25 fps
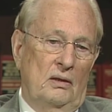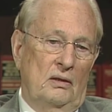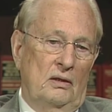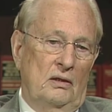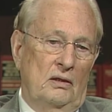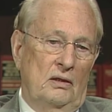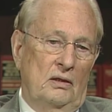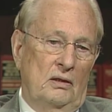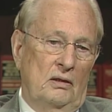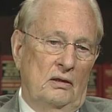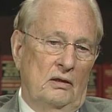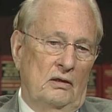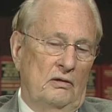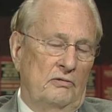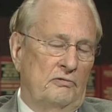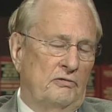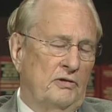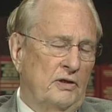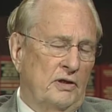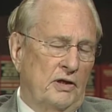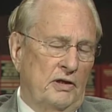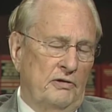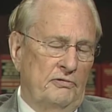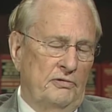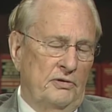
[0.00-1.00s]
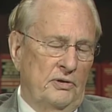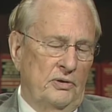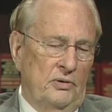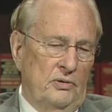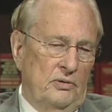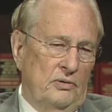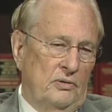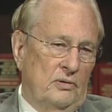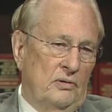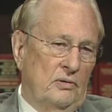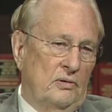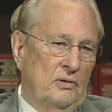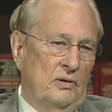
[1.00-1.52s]
There are very
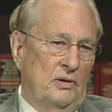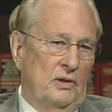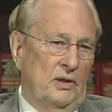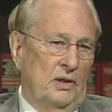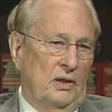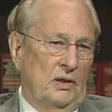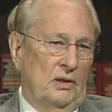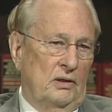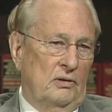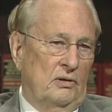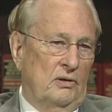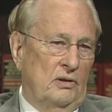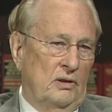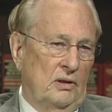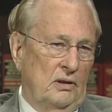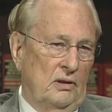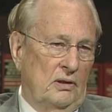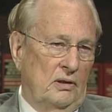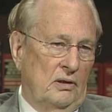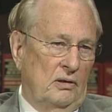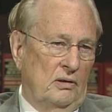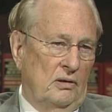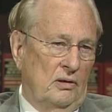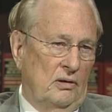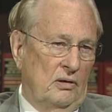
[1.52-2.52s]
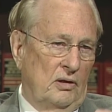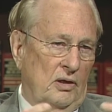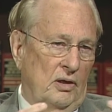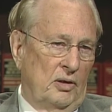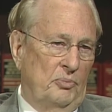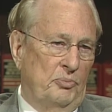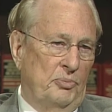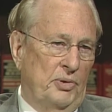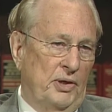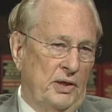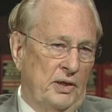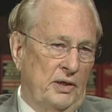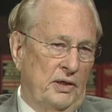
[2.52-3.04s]
few that in, uh, uh are
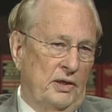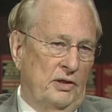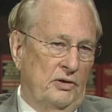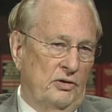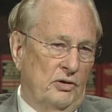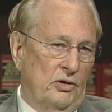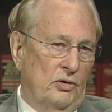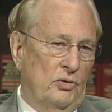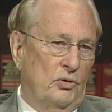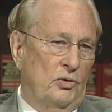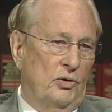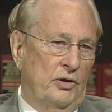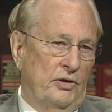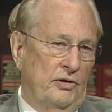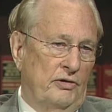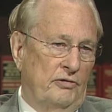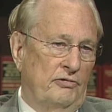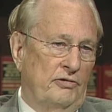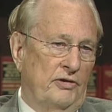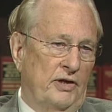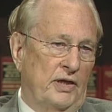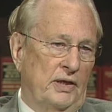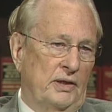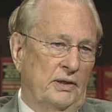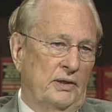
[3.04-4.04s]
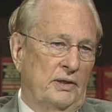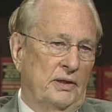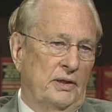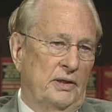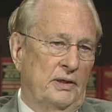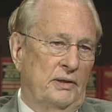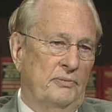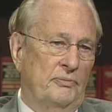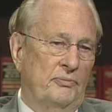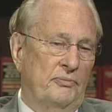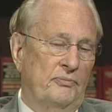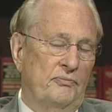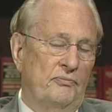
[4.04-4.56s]
embedded in the core of the
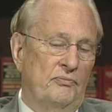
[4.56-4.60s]
faculty,